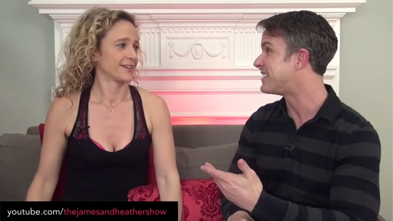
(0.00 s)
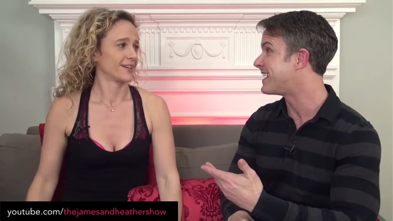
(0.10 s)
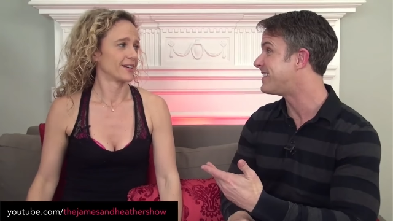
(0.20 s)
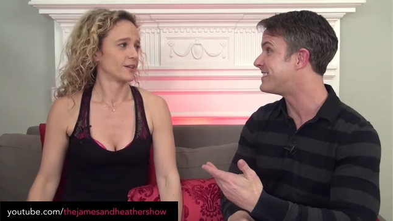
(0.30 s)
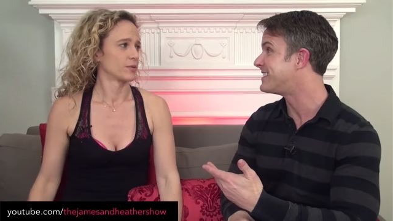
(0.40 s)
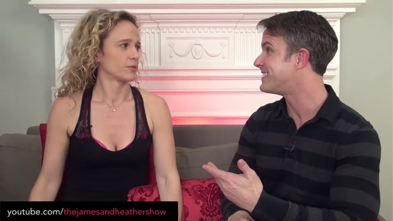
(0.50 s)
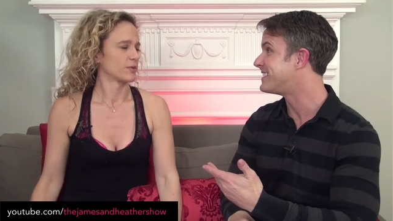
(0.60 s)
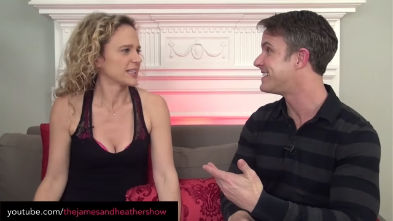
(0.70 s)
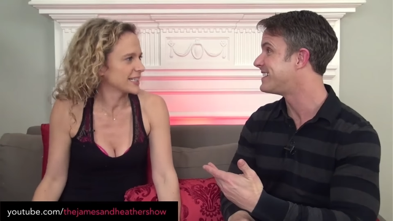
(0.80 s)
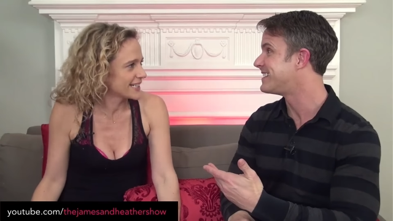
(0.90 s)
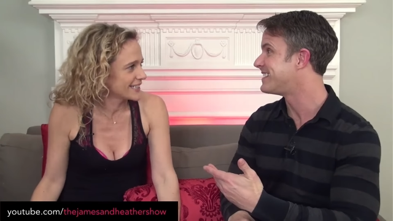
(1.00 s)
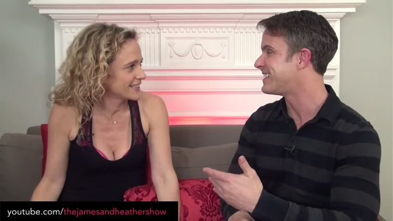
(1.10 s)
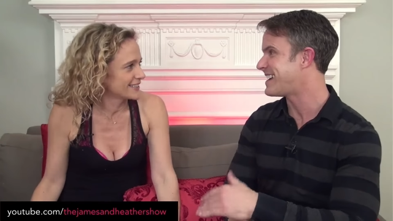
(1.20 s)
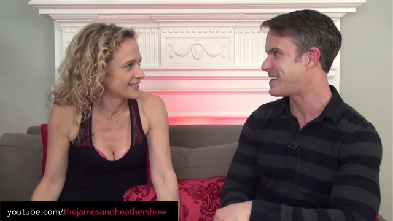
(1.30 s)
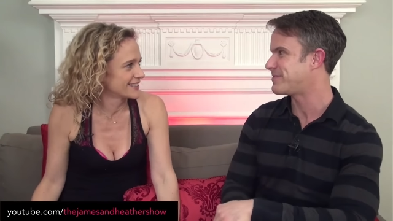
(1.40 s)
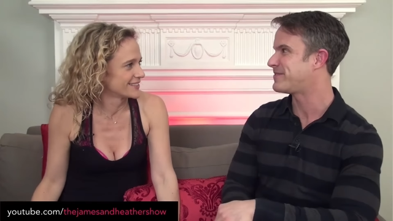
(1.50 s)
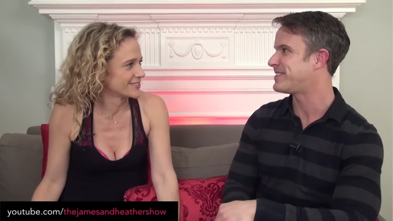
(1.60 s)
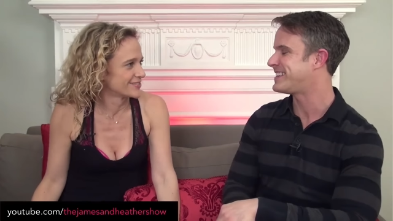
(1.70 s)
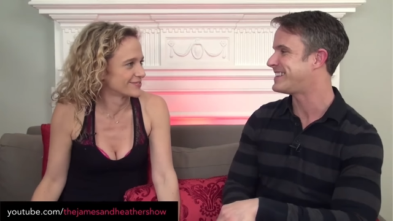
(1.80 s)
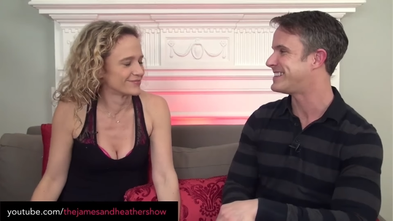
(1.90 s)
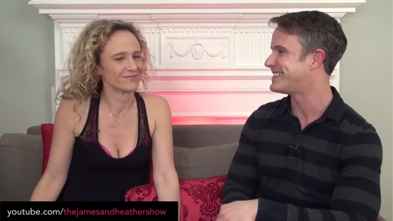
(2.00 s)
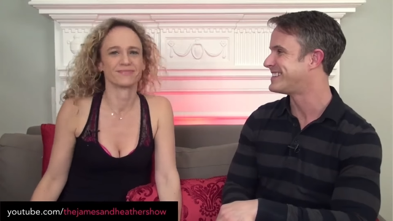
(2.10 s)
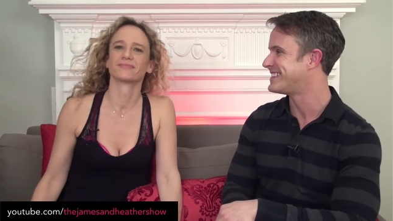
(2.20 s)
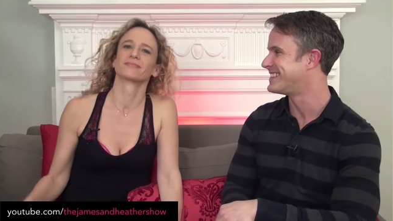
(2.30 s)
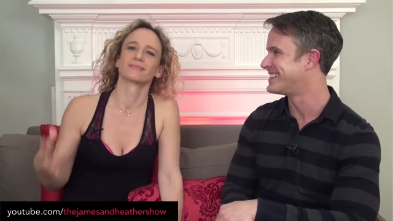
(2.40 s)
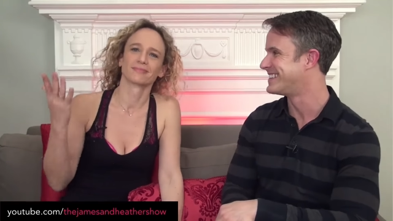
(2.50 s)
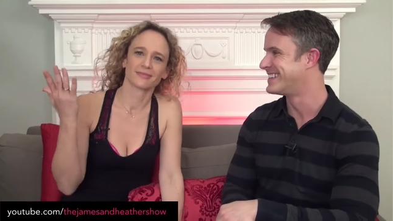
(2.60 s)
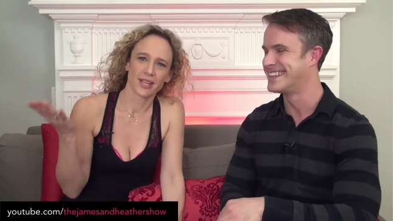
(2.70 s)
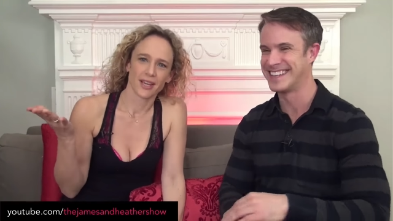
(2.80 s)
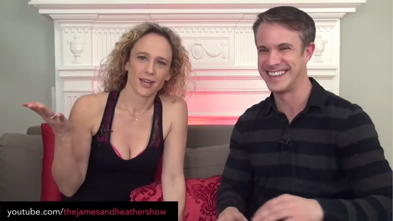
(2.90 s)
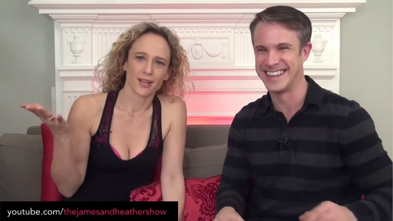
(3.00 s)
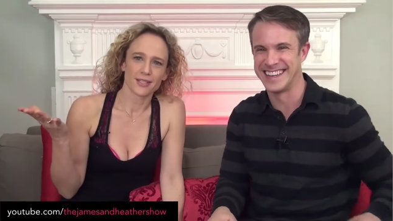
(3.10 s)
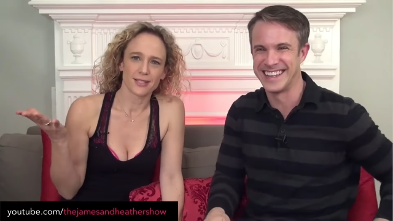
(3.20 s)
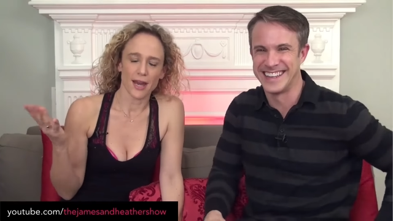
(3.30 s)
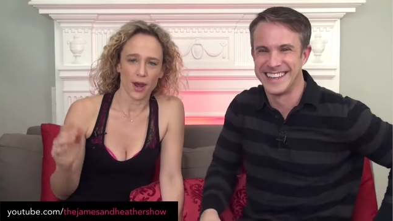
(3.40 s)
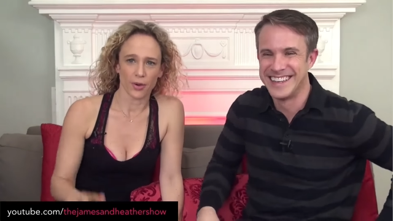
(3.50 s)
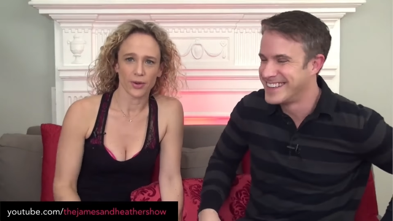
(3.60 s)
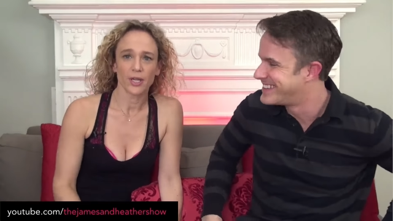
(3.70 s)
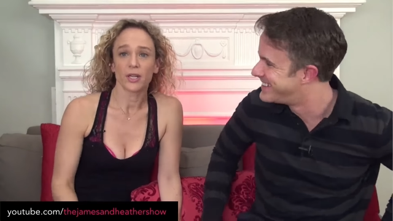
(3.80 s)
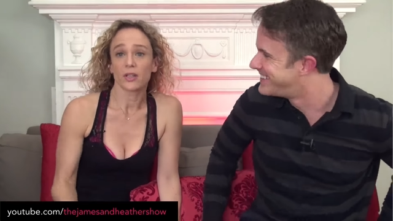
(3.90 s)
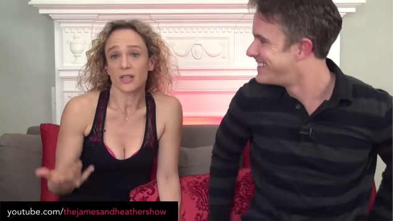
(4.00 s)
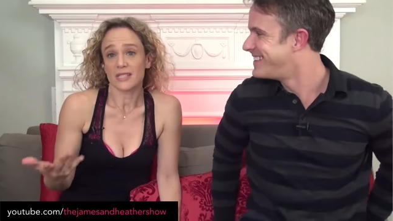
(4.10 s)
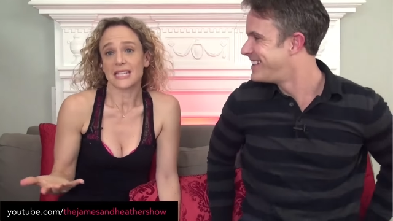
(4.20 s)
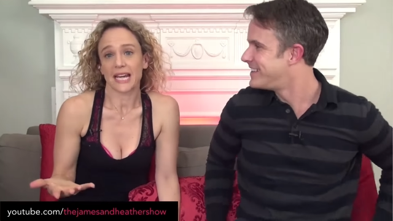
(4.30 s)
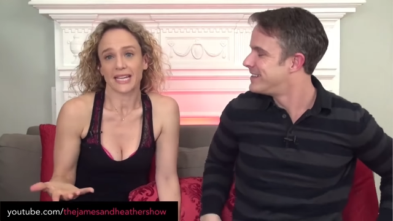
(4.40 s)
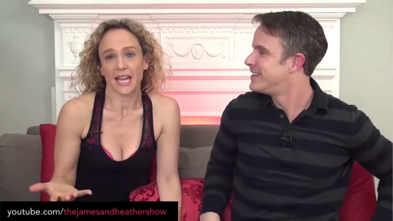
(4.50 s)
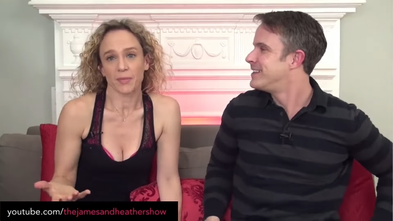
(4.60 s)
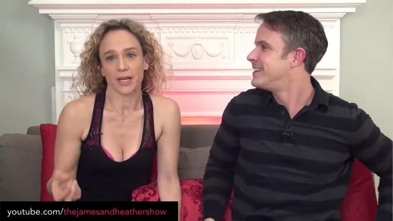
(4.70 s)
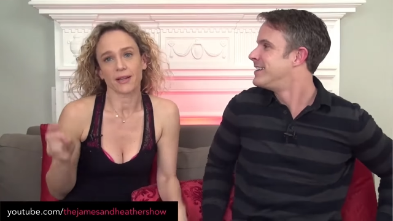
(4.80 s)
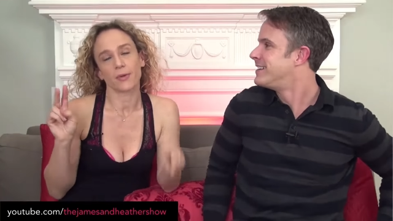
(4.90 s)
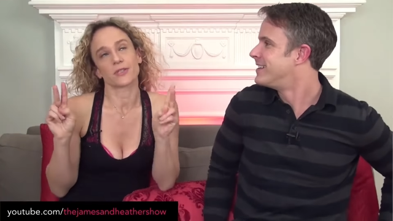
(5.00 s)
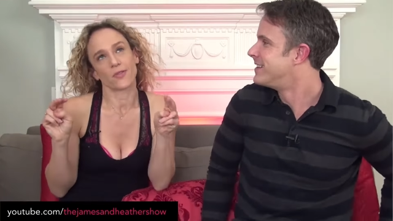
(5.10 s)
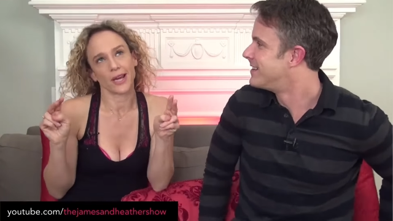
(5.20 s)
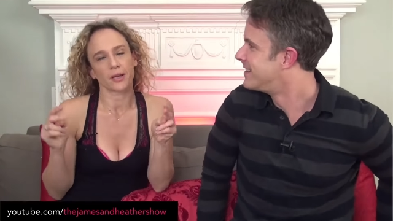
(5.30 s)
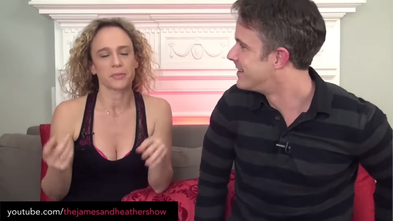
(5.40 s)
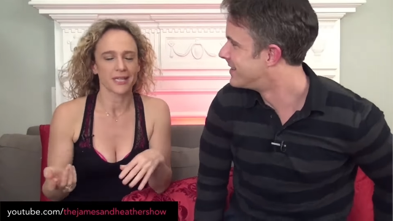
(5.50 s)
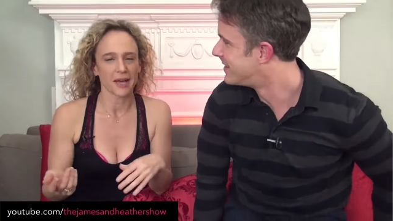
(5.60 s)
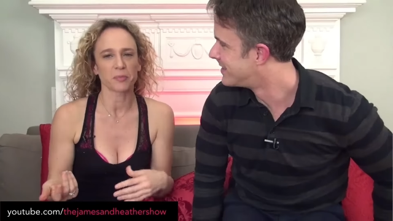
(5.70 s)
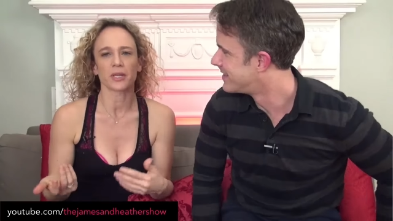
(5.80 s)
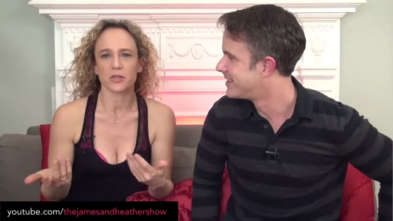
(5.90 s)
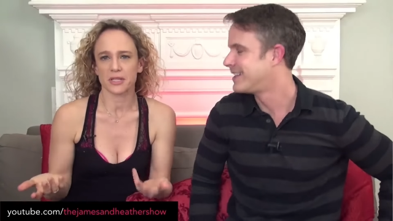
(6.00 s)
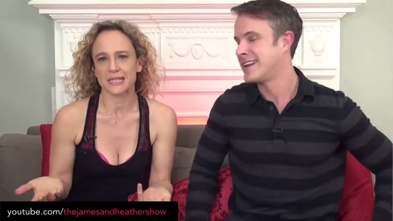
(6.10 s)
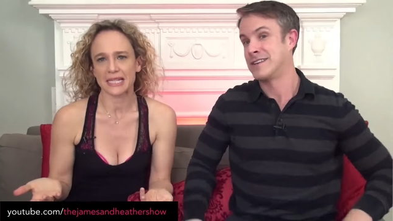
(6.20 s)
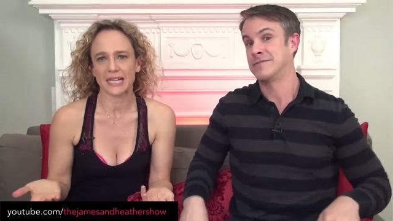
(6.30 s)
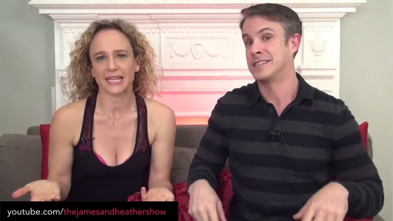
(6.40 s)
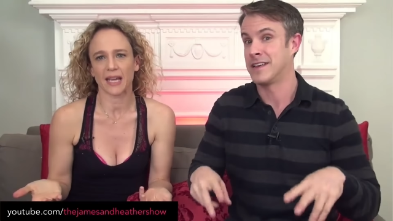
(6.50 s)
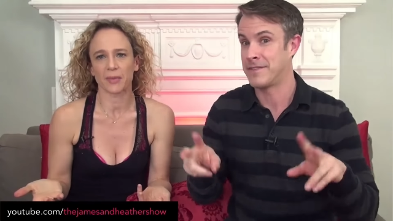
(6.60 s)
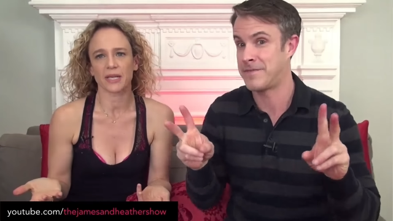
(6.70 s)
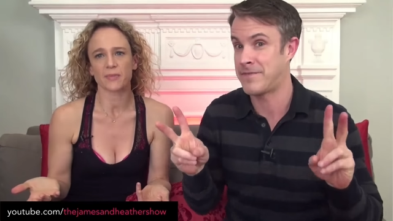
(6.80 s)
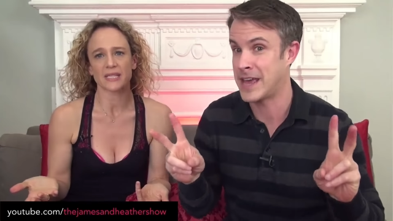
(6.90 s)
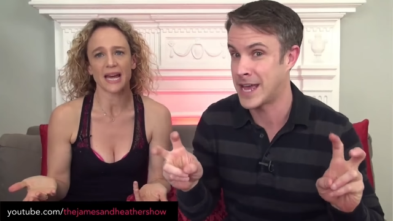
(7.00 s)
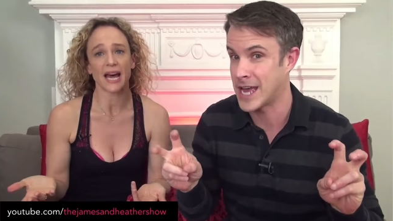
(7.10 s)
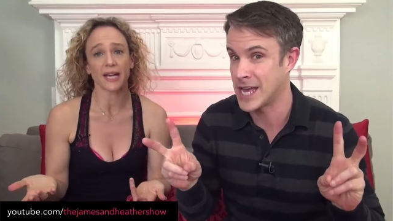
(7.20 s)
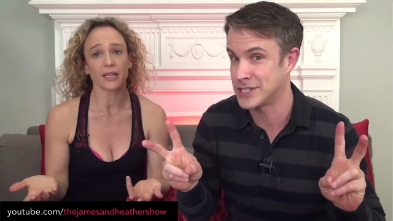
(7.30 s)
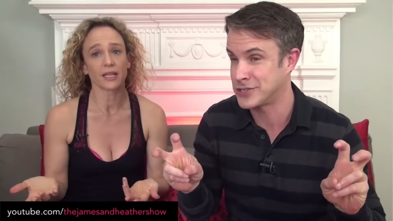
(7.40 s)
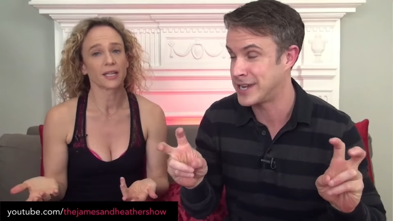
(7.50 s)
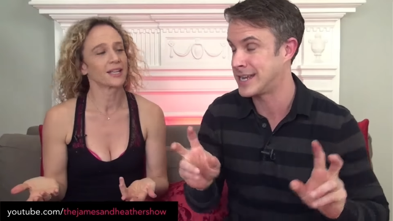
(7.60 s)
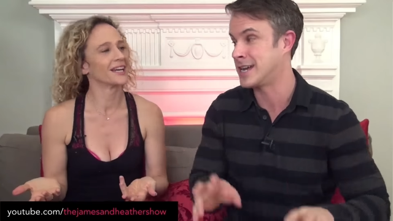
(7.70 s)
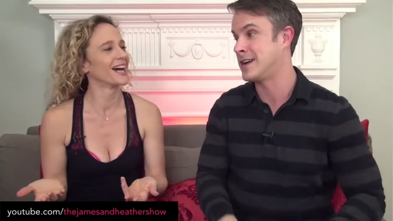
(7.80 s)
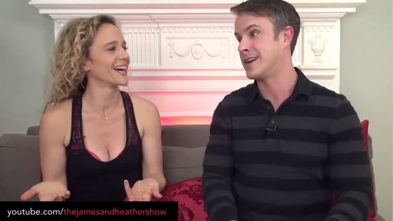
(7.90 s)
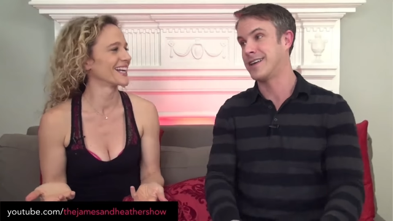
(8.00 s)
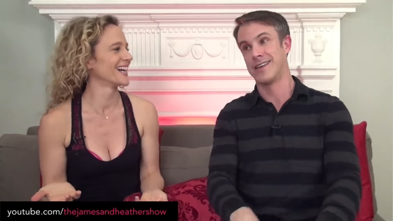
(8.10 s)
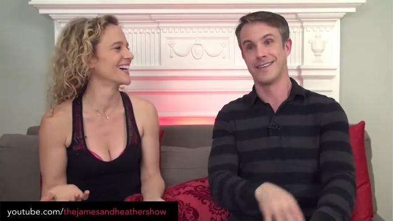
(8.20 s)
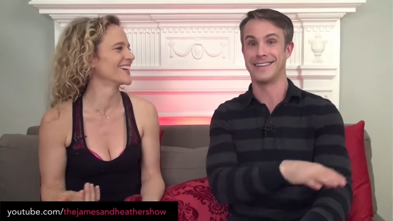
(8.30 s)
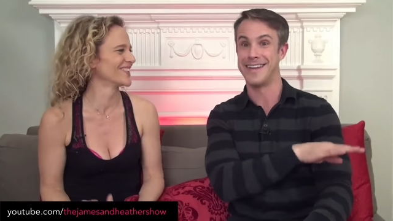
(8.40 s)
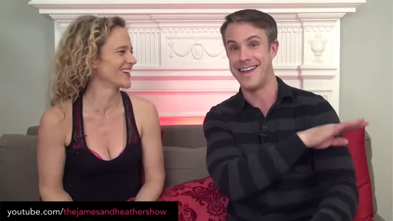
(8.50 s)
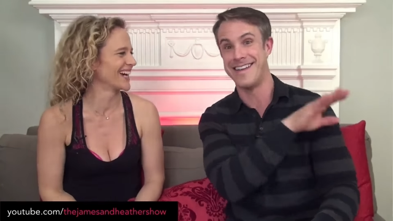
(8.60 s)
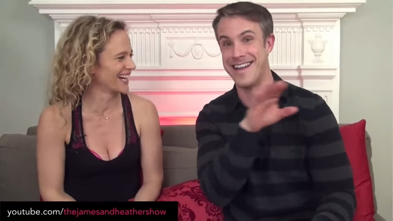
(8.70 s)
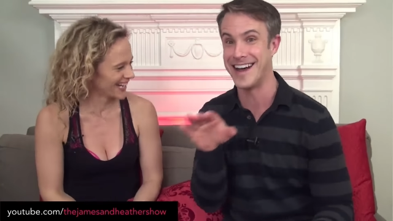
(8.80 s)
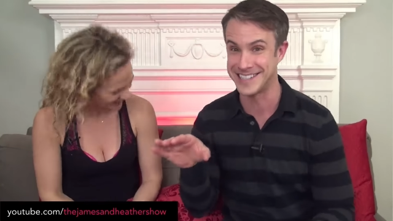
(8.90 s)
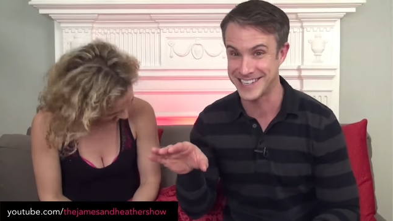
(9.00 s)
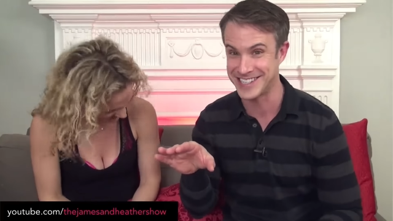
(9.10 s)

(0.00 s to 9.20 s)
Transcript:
Speaker 1: together.
Speaker 2: Really?
Speaker 1: Yeah, it'd be fun.
Speaker 2: So, you can see I came in, I was fake upset, but you can see I came in
Speaker 1: upset. Fake, a straight guy. Not